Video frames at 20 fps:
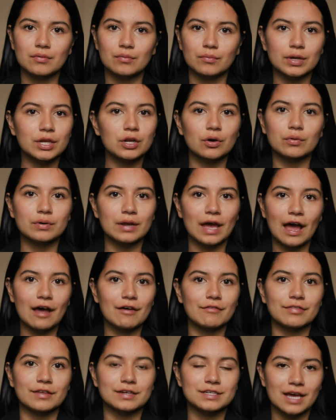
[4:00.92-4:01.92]
We don't
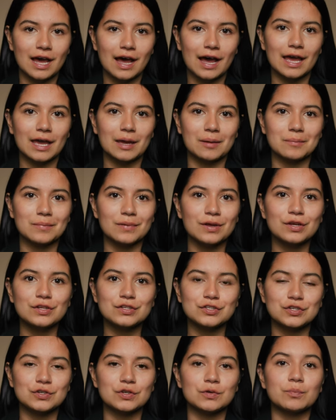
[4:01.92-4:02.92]
have the time
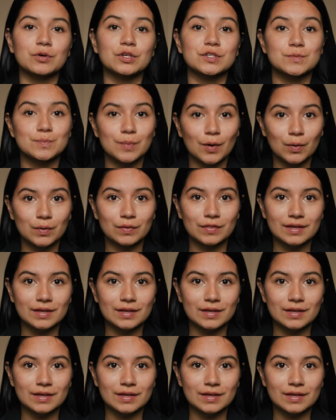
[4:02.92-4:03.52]
to postpone